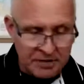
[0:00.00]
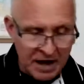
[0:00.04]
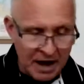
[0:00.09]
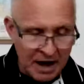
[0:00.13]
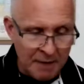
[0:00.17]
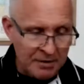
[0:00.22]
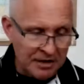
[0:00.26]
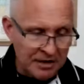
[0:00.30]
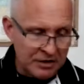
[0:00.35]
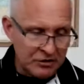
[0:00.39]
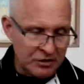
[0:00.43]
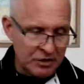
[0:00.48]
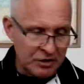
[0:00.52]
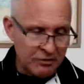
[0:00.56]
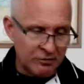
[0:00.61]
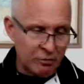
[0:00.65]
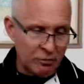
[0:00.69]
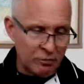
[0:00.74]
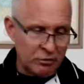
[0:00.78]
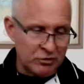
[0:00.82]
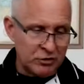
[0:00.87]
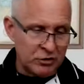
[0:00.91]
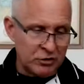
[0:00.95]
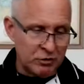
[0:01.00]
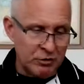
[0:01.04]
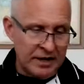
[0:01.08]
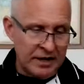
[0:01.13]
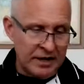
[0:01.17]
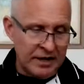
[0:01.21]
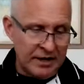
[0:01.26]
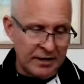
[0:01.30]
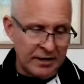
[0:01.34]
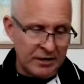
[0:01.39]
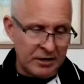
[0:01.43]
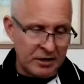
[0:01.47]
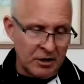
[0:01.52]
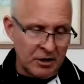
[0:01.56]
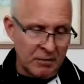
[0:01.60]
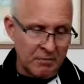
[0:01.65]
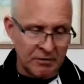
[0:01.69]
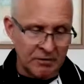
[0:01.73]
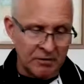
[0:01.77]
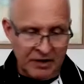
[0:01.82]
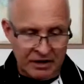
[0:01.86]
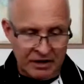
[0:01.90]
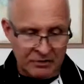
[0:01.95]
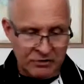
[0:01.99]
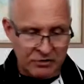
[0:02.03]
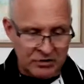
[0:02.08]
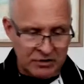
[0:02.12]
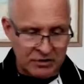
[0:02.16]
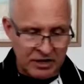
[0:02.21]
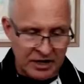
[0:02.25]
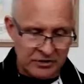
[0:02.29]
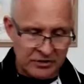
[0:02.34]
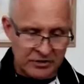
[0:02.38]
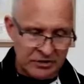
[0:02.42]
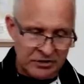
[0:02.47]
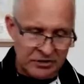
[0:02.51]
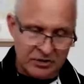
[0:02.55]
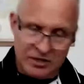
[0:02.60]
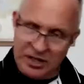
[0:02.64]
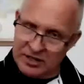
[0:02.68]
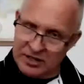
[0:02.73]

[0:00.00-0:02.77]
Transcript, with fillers: abdominis. And of course, you're getting a couple of exercises.